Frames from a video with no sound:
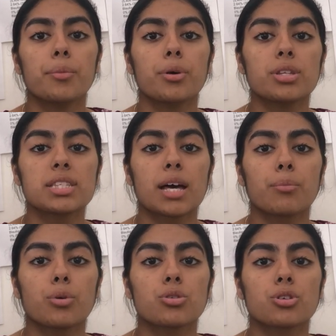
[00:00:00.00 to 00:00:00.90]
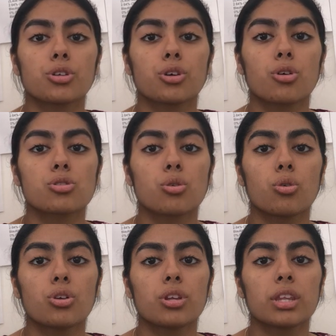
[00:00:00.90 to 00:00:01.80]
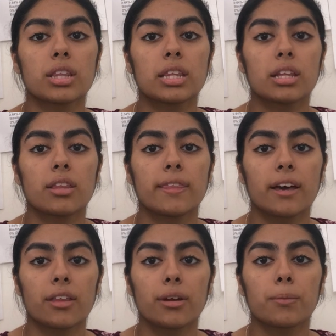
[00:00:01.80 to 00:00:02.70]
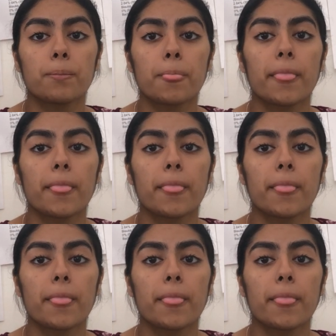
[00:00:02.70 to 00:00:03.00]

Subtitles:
Both samples are dogs older than the other,